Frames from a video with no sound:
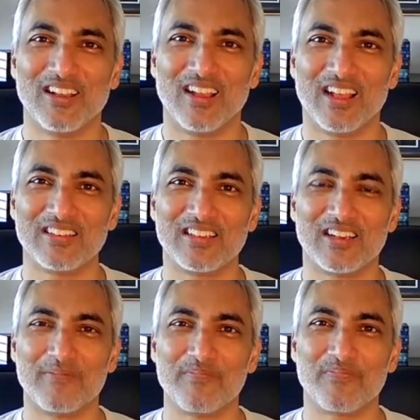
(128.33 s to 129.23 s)
And
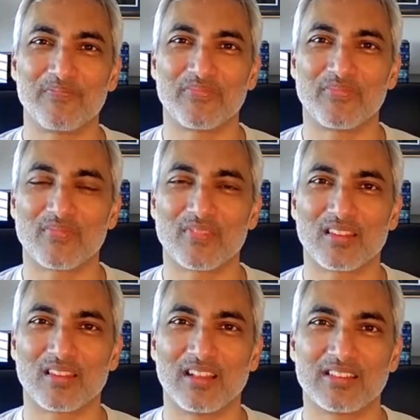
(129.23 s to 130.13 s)
so
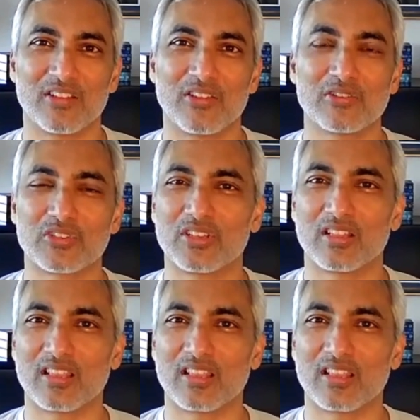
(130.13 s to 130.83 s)
those are the